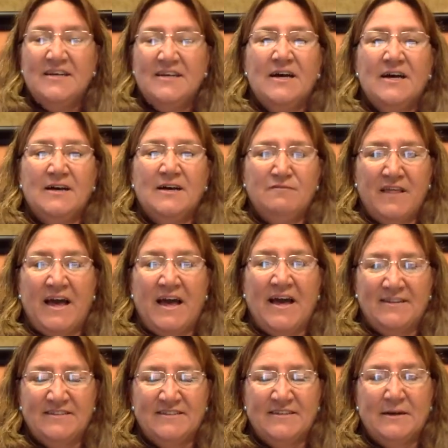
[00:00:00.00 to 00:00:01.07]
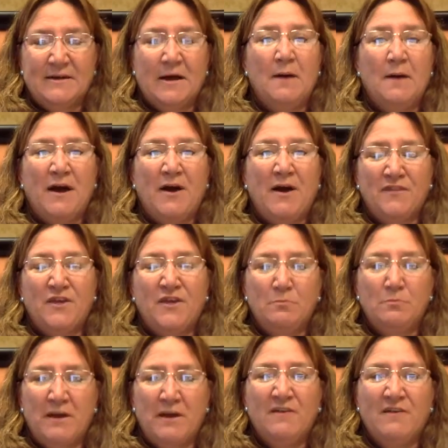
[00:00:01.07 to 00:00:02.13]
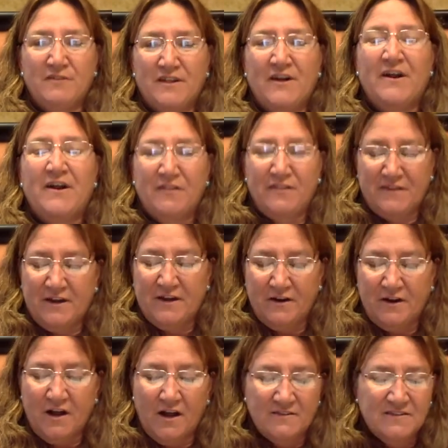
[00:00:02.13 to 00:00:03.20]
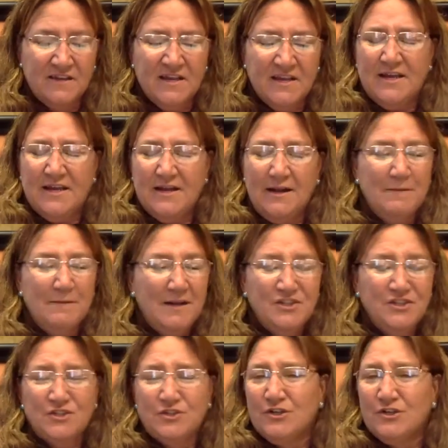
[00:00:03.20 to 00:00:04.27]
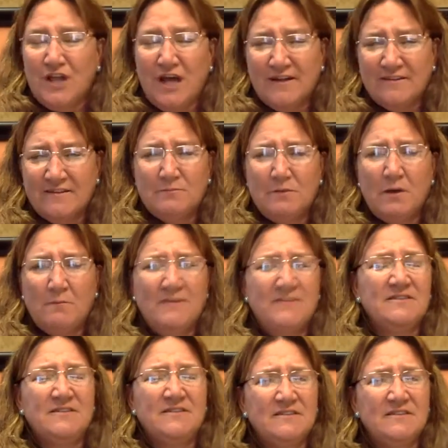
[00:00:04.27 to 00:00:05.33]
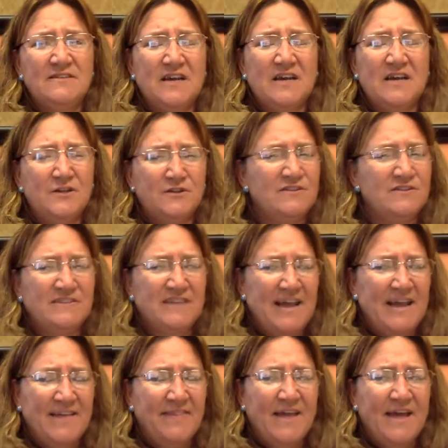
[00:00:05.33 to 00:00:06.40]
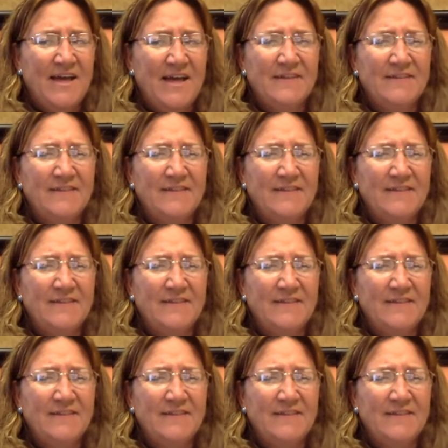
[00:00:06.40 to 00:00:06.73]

of that amount that you pay for their health care costs. Now, I'm not sure a lot of small businesses understand that.